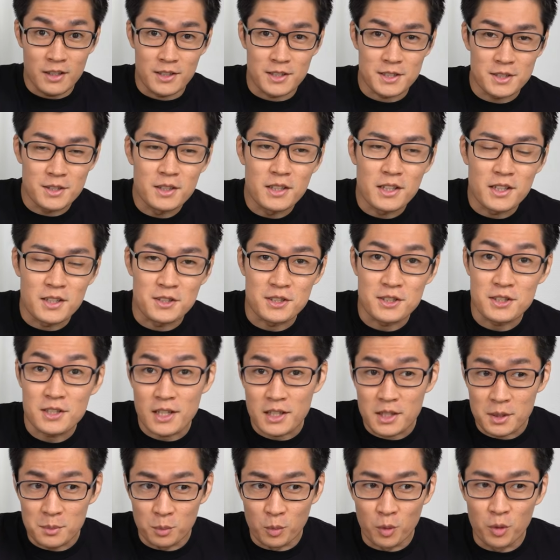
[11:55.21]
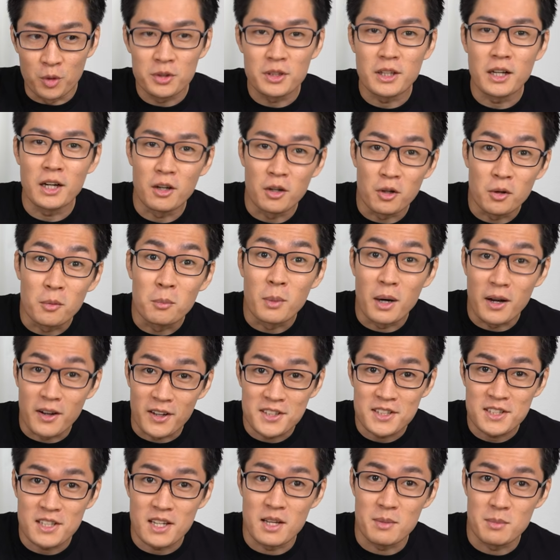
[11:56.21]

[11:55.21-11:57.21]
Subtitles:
Now let's actually run the motor.